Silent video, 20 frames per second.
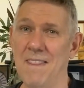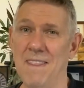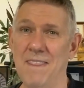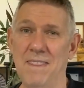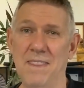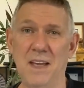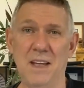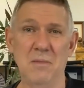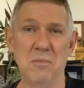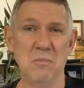
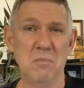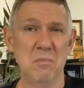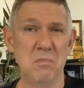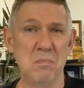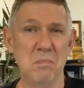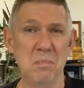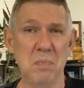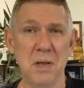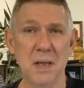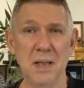that
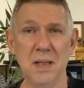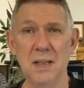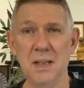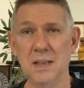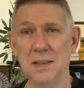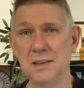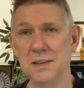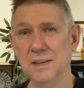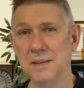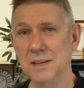big
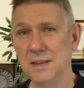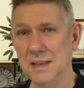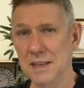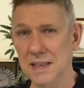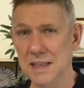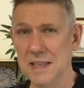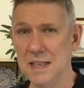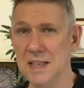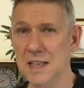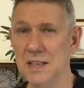
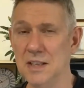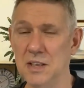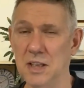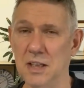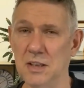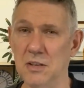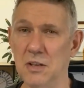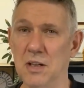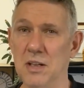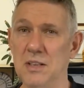leading
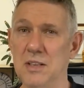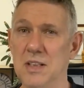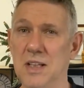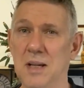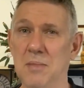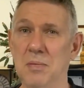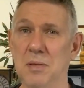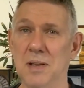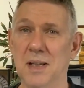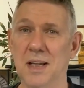technology
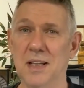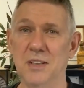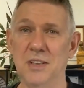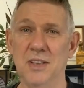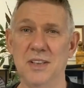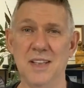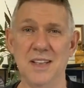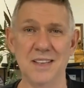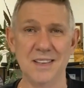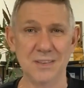application
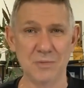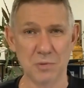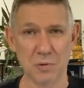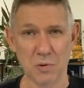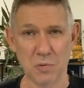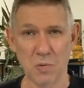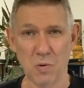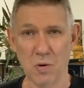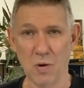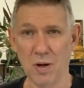that is
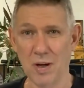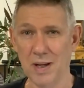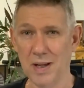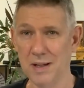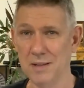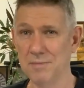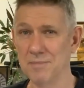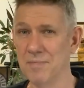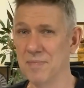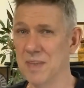
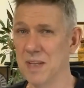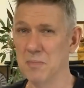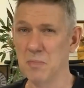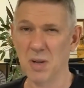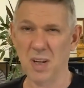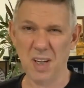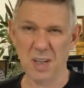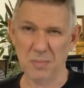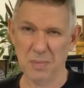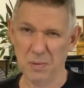required. There
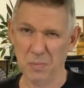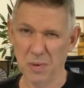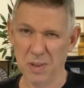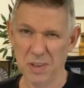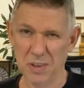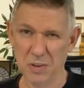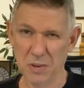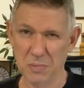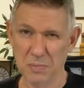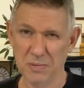might only be one or
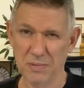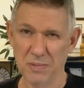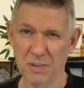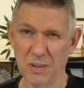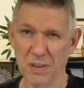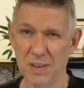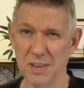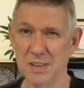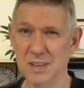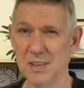two
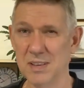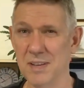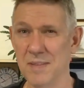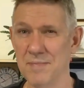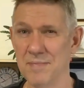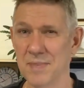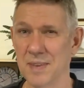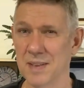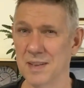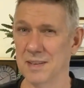providers.
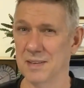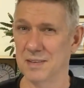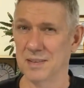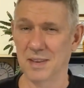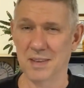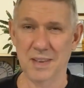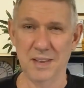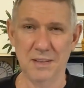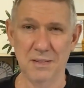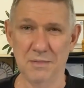I
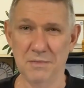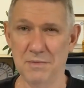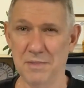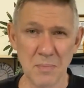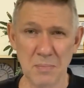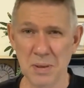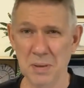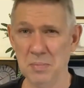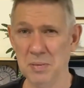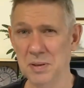think of
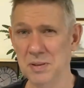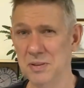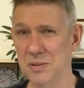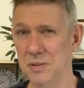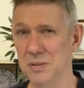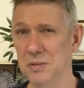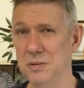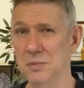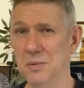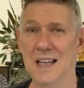people that do